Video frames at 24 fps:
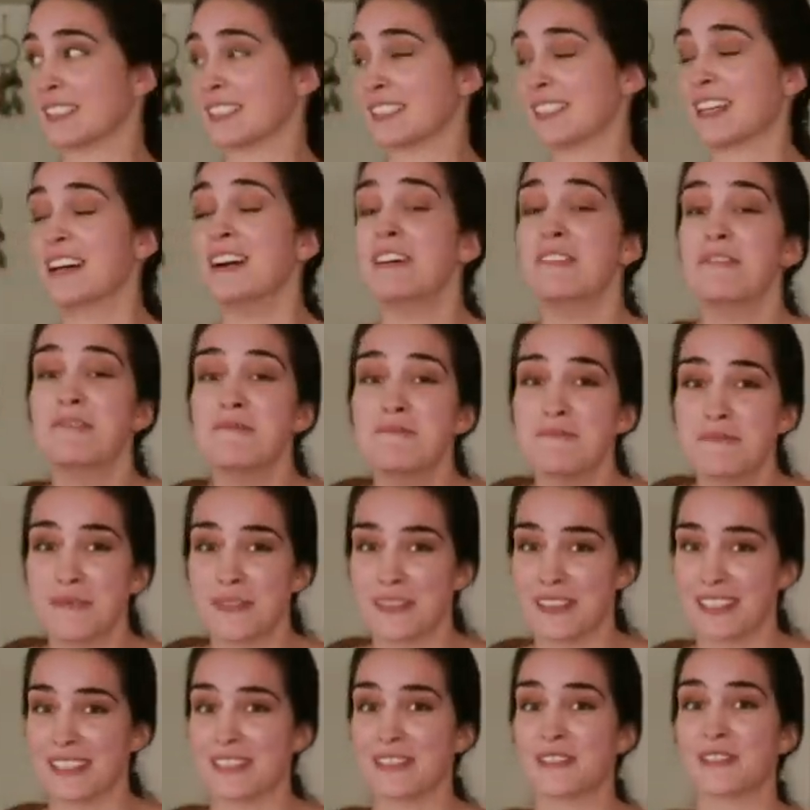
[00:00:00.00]

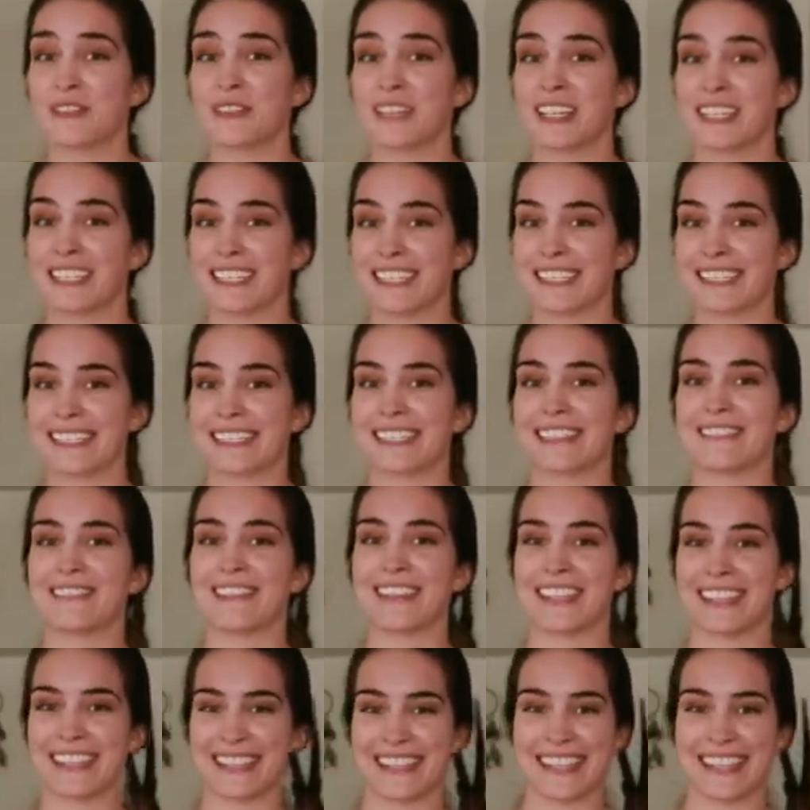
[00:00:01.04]
super intrigued to see what he